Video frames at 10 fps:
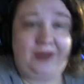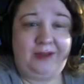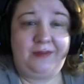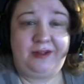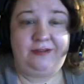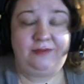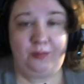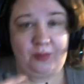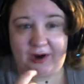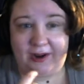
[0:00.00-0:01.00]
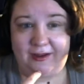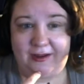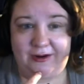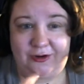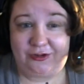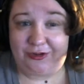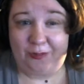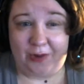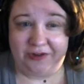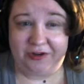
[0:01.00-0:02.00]
months of a break and you're still
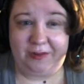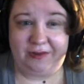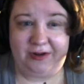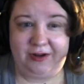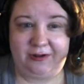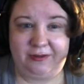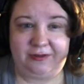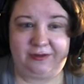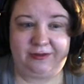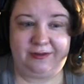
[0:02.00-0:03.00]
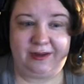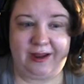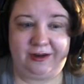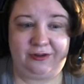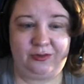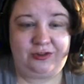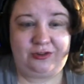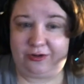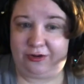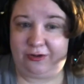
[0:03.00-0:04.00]
watching my videos, I just want
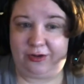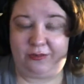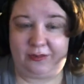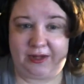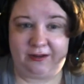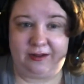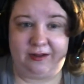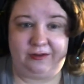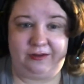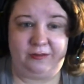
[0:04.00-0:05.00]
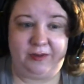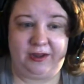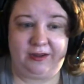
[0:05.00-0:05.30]
you to know you mean a lot to me.